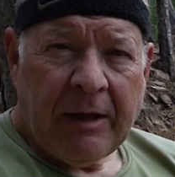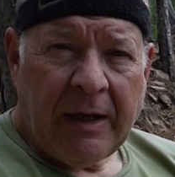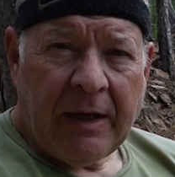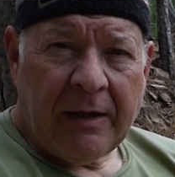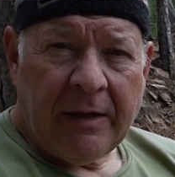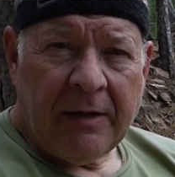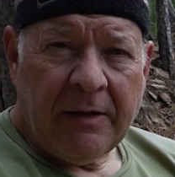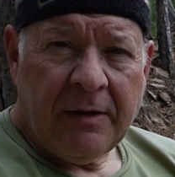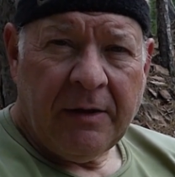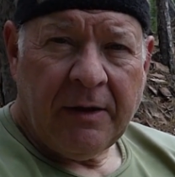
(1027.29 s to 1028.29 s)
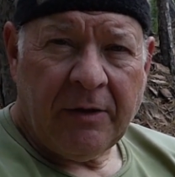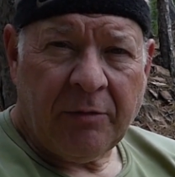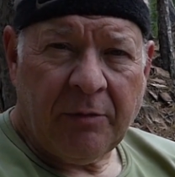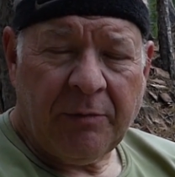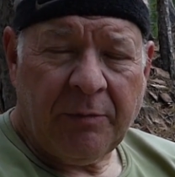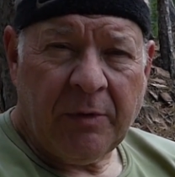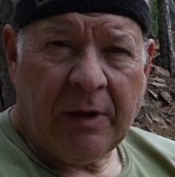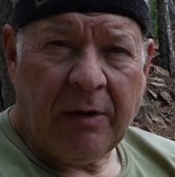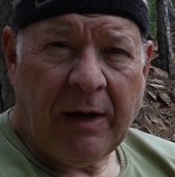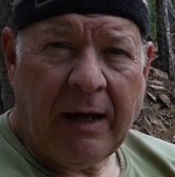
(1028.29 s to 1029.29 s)
And it's
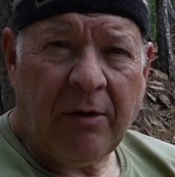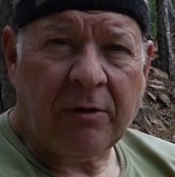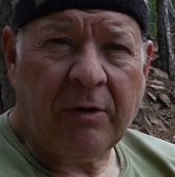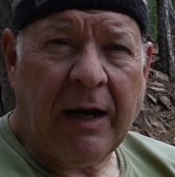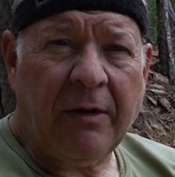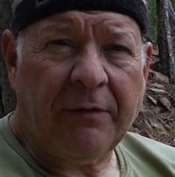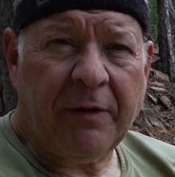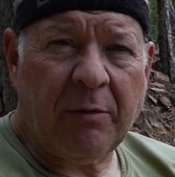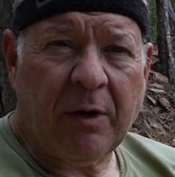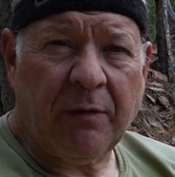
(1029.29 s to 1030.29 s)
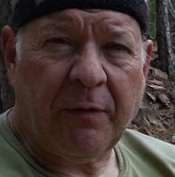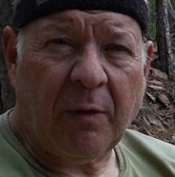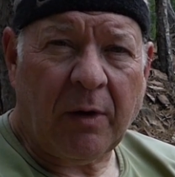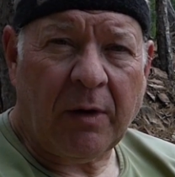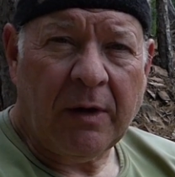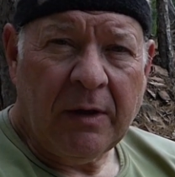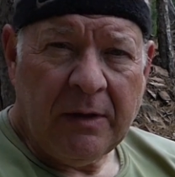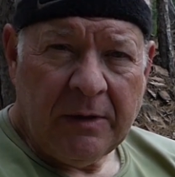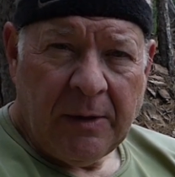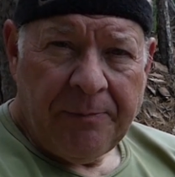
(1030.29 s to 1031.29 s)
hallowed ground, if you will, for
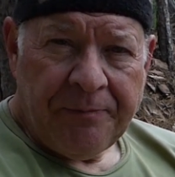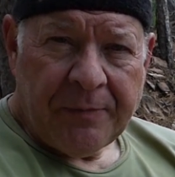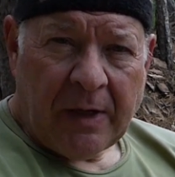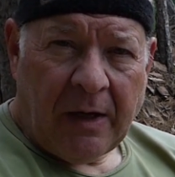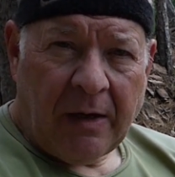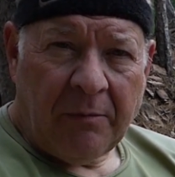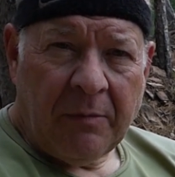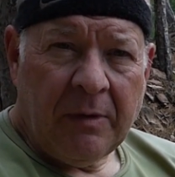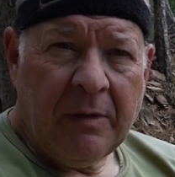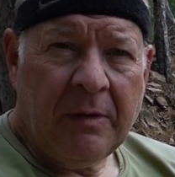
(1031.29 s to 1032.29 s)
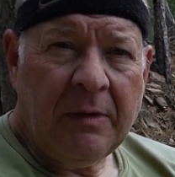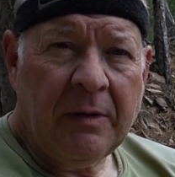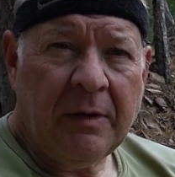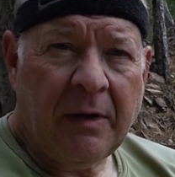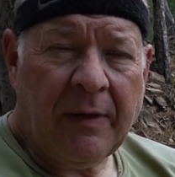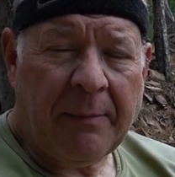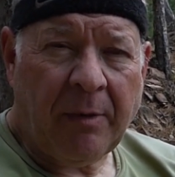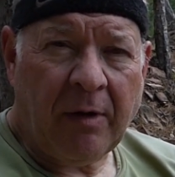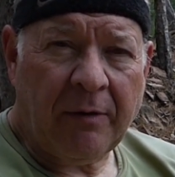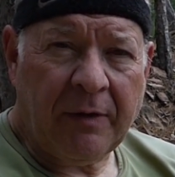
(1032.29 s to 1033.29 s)
that
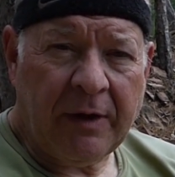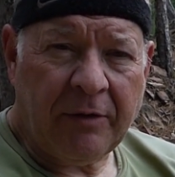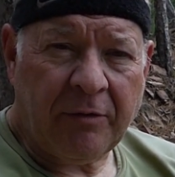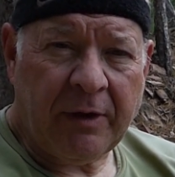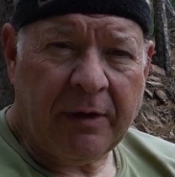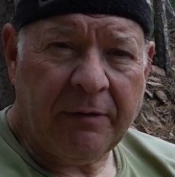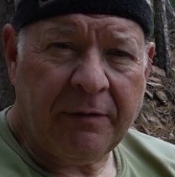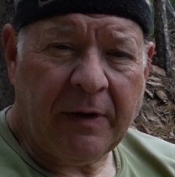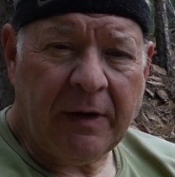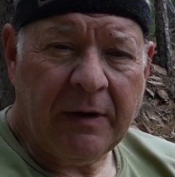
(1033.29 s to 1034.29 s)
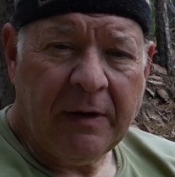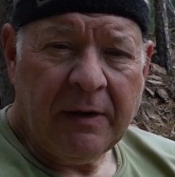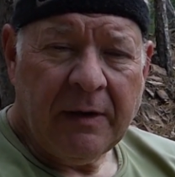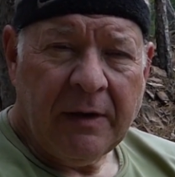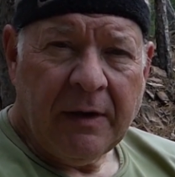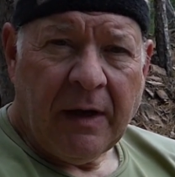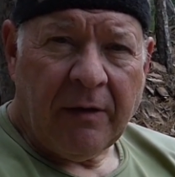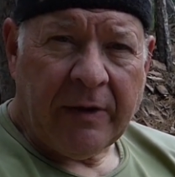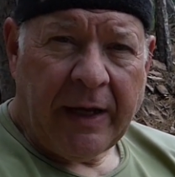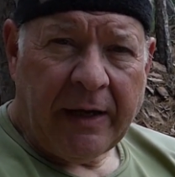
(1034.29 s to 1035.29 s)
part of the history of
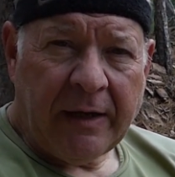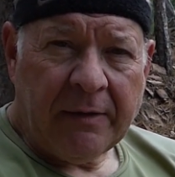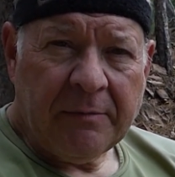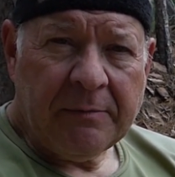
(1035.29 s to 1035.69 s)
Canada.